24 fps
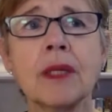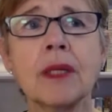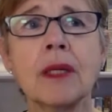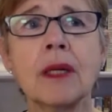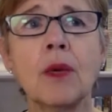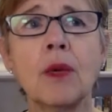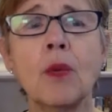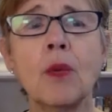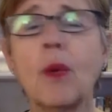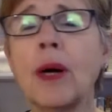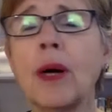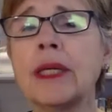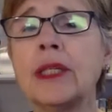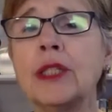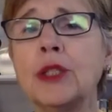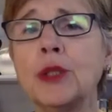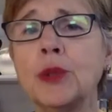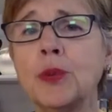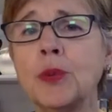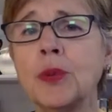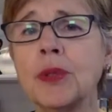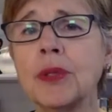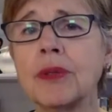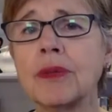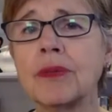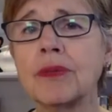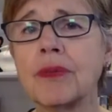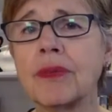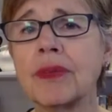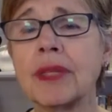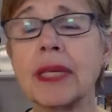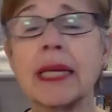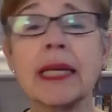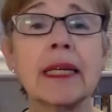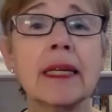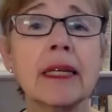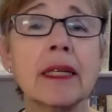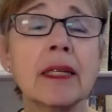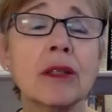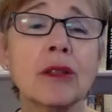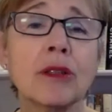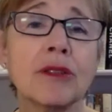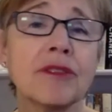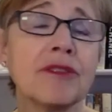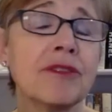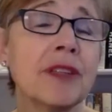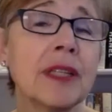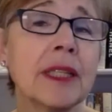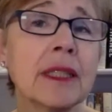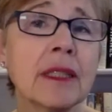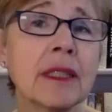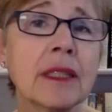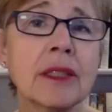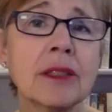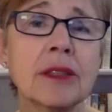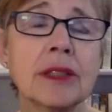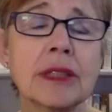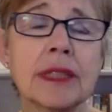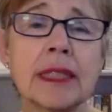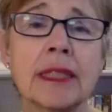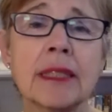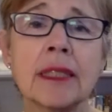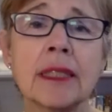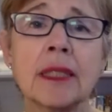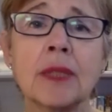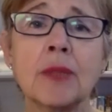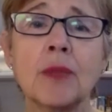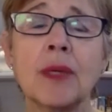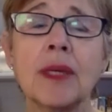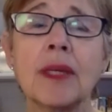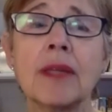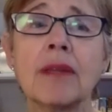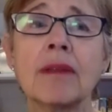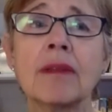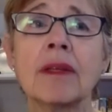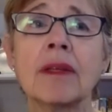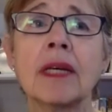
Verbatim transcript: what you were thinking or feeling or dealing with?